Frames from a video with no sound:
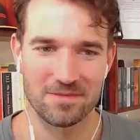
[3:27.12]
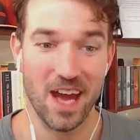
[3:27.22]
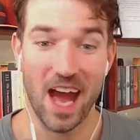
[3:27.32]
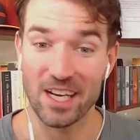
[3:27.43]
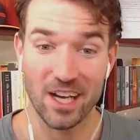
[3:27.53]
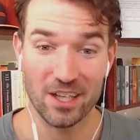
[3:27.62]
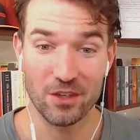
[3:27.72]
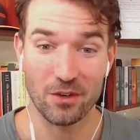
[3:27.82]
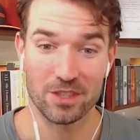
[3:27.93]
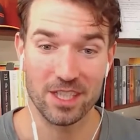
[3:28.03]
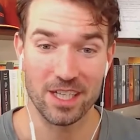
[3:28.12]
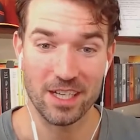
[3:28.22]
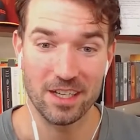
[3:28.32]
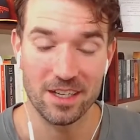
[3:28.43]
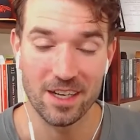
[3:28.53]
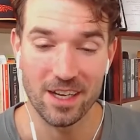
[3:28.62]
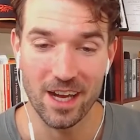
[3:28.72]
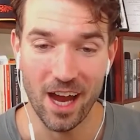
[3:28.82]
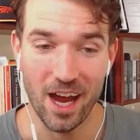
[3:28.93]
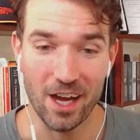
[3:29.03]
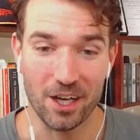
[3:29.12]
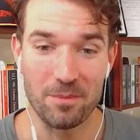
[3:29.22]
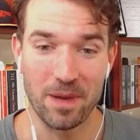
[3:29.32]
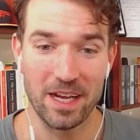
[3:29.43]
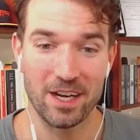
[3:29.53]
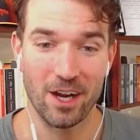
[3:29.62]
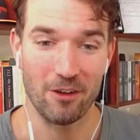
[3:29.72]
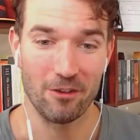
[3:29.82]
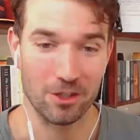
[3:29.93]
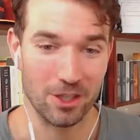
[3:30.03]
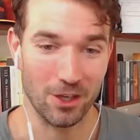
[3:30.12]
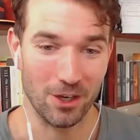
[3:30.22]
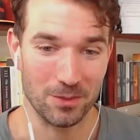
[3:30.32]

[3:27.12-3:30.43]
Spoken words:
Yeah, and you obviously compete in Hyrox a lot as